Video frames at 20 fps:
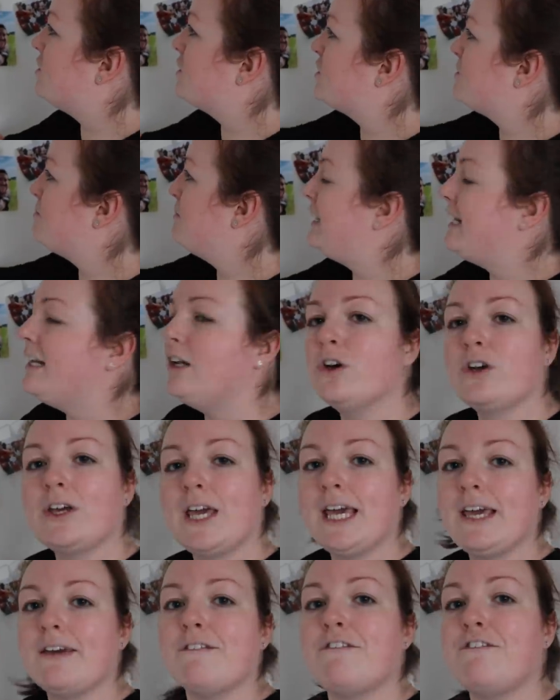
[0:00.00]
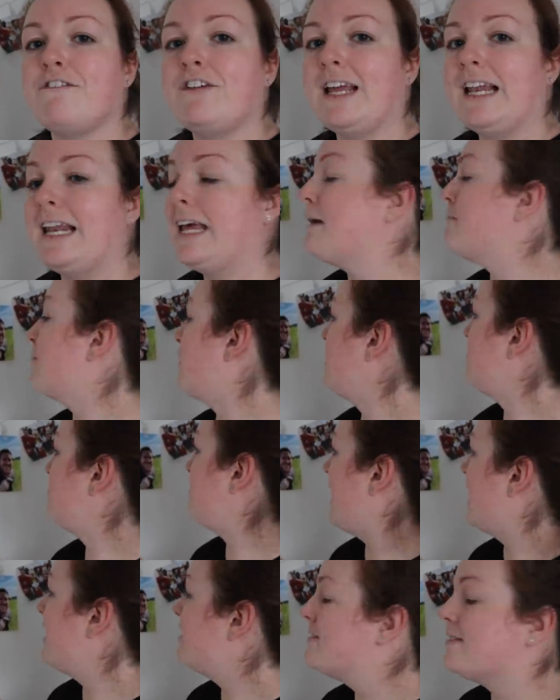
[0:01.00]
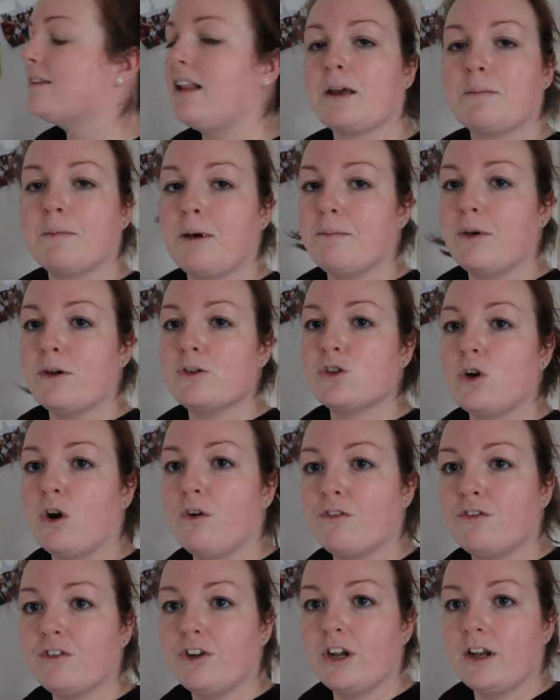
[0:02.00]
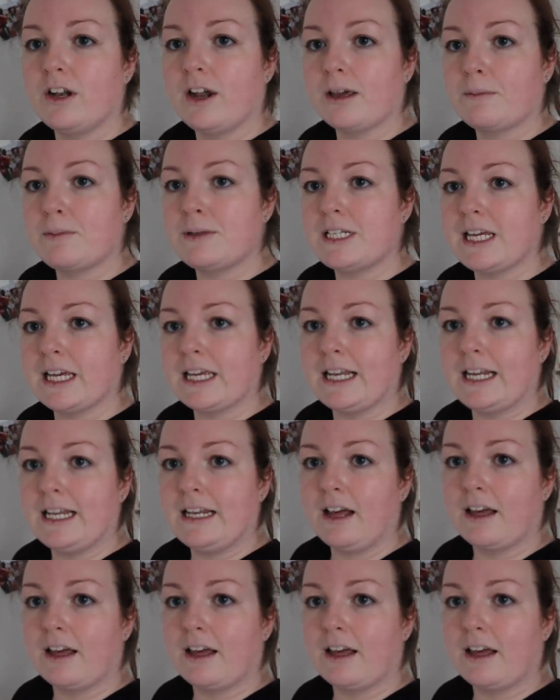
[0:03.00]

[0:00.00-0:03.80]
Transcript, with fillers: just me looking and feeling my best, like my most confident, like particularly